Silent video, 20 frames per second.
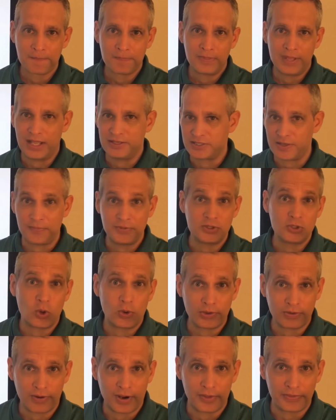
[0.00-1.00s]
and something's
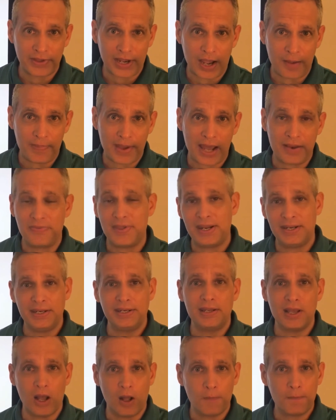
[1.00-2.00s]
going wrong with their iPad and they need
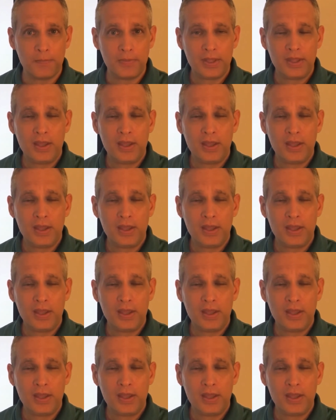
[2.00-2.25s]
help.